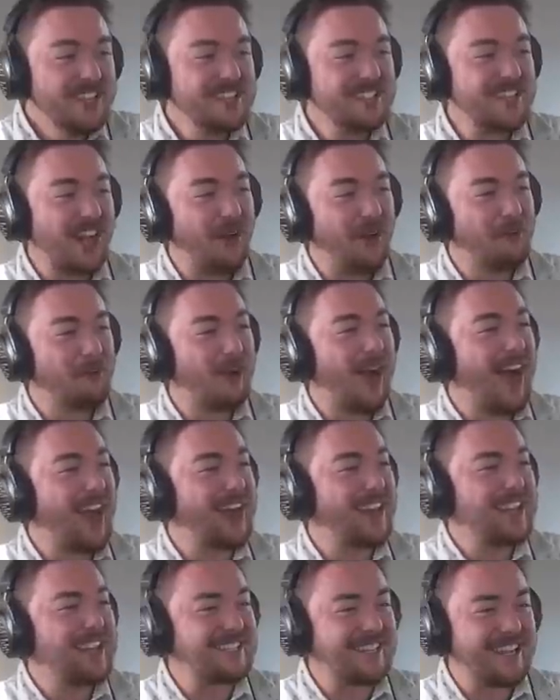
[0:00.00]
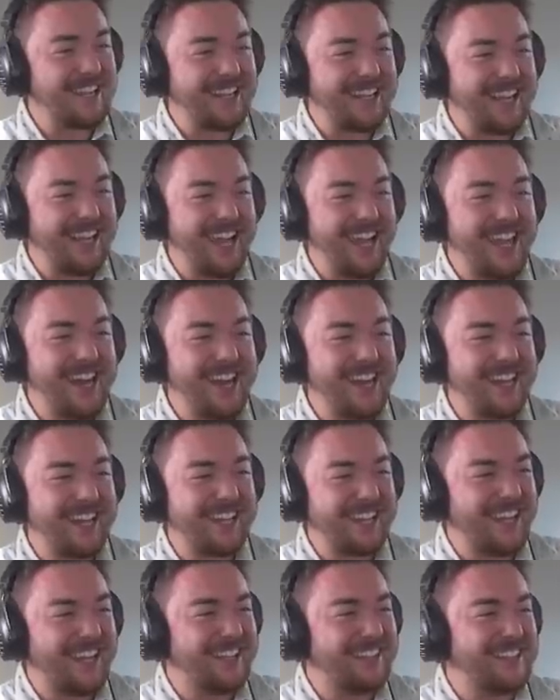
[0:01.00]
So Ronnie's a kid
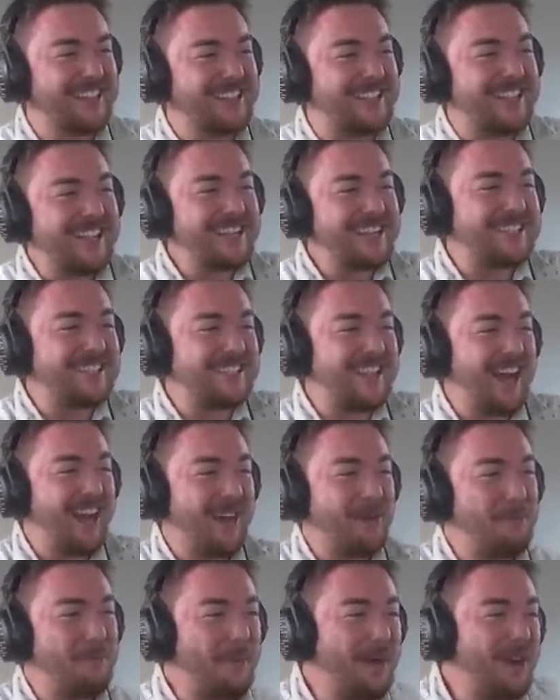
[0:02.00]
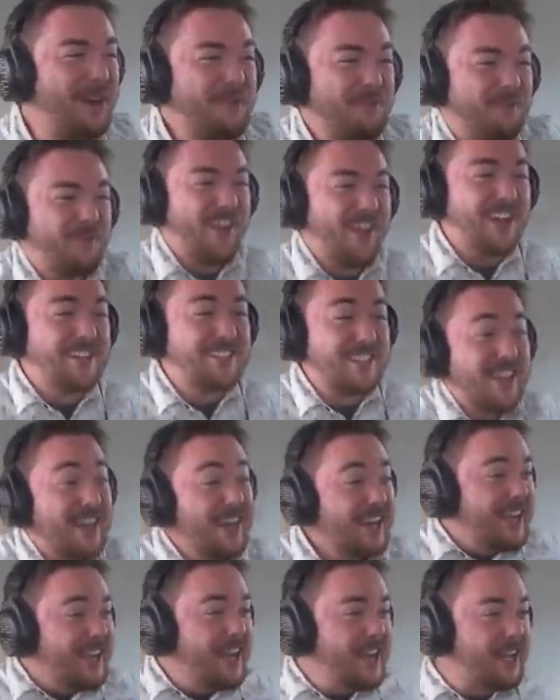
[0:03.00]
again. This is so perfect.
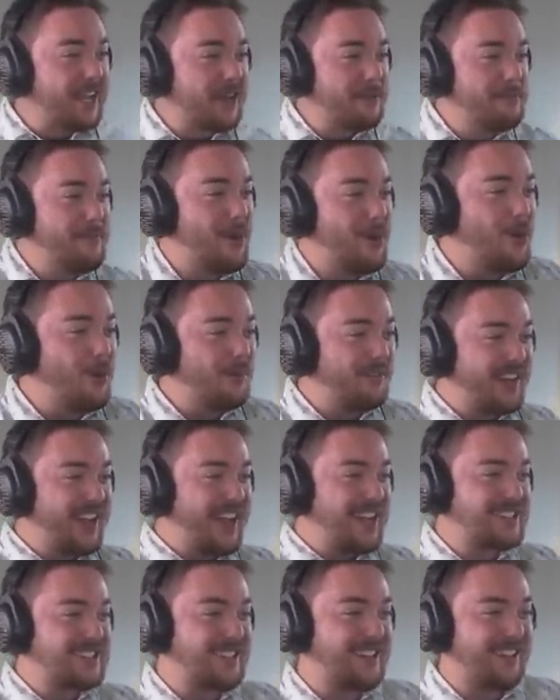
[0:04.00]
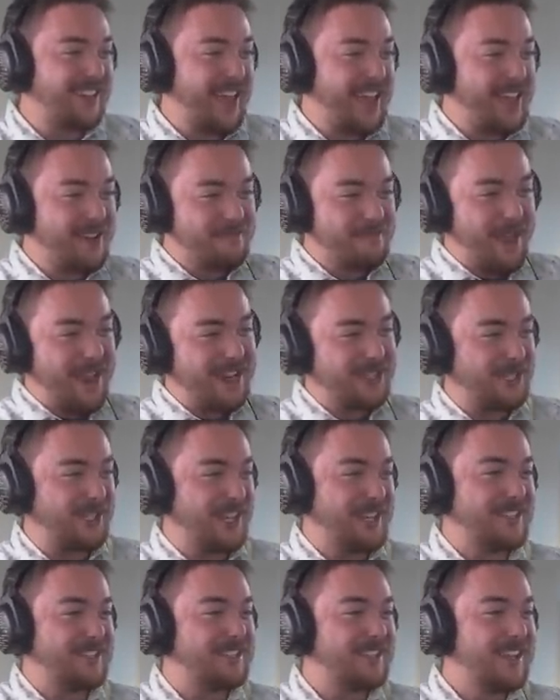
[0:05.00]
He can move and he has little
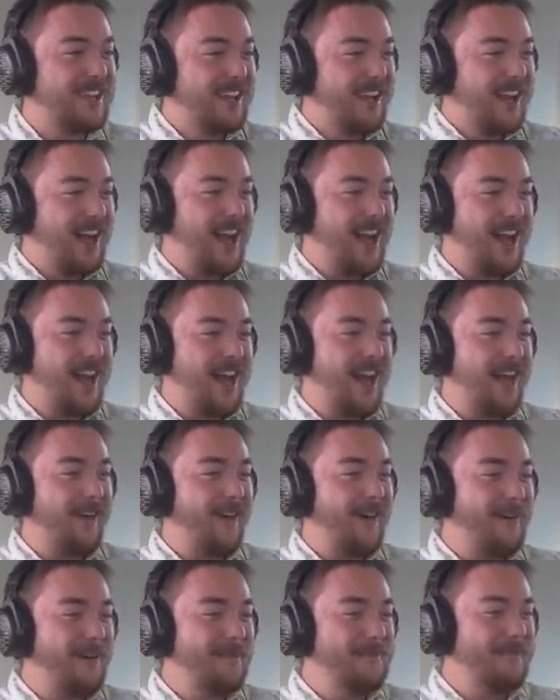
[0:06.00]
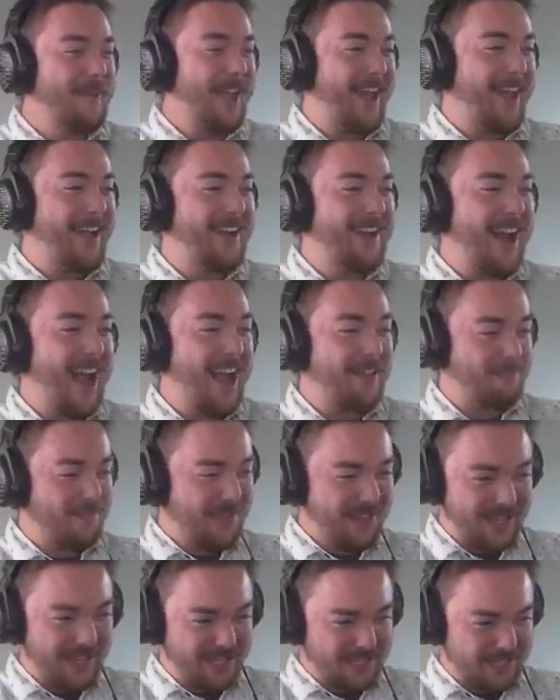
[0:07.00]
animations. Uh, oh man, I
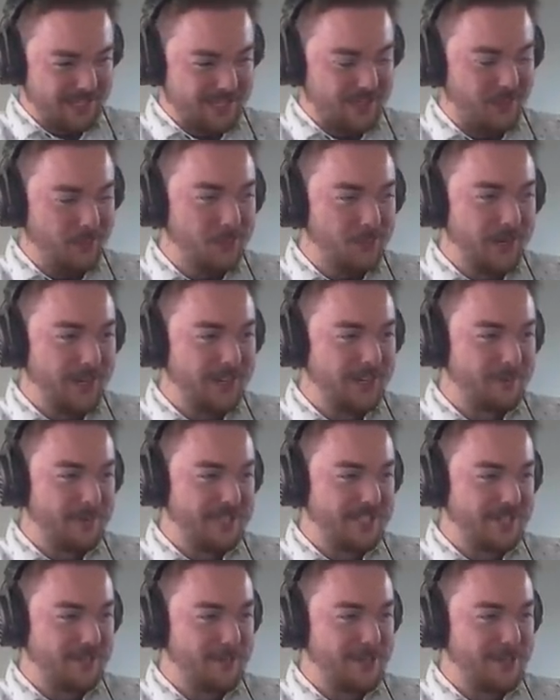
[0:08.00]
feel like it's so weird to be so